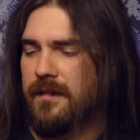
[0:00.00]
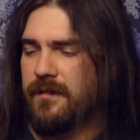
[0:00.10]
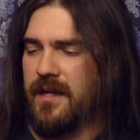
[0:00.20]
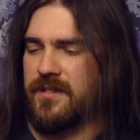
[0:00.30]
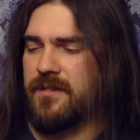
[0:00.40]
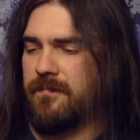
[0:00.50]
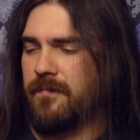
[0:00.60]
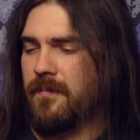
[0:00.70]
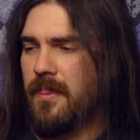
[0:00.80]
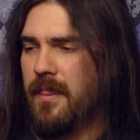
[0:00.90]
Yes,
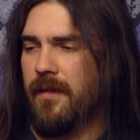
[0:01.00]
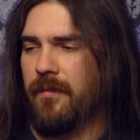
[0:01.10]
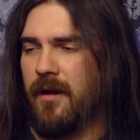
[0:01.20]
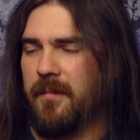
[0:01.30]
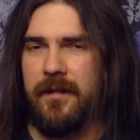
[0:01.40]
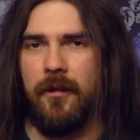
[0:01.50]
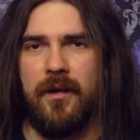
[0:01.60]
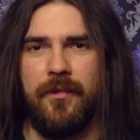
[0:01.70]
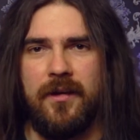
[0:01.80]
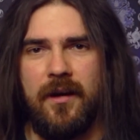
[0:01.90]
and I mean, look
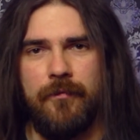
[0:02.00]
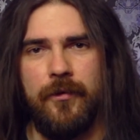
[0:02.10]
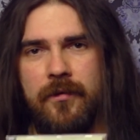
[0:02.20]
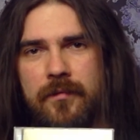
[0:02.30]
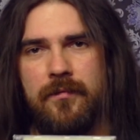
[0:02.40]
at the cover.